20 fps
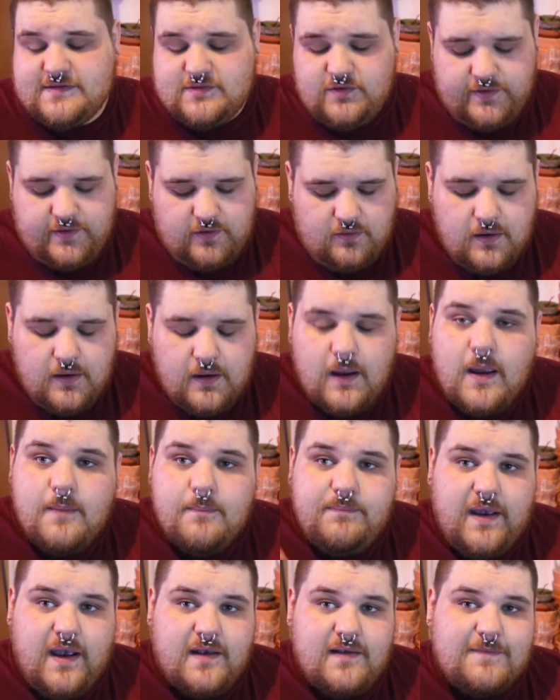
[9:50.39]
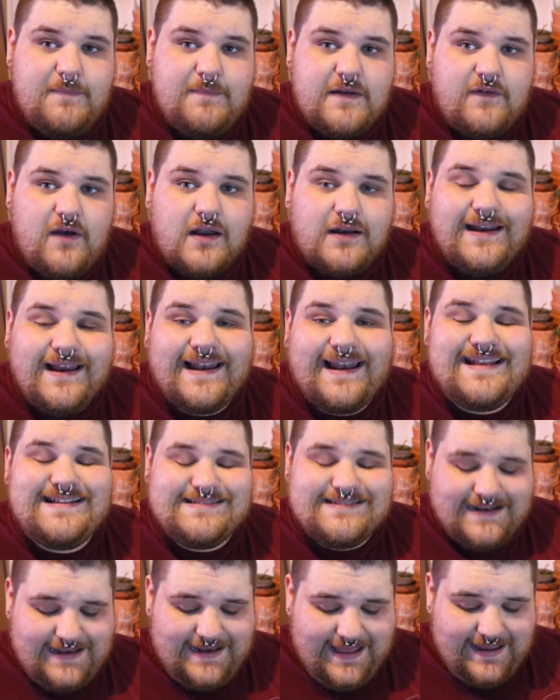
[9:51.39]
Because it's made of unglazed clay,
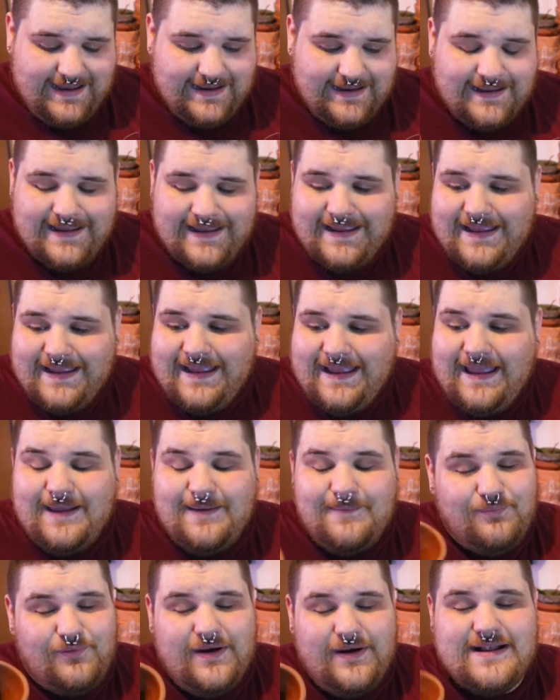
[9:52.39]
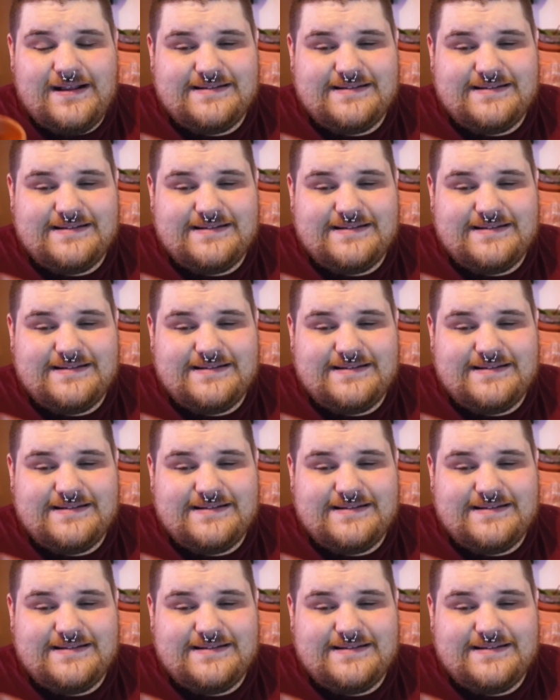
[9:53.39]
it breaks down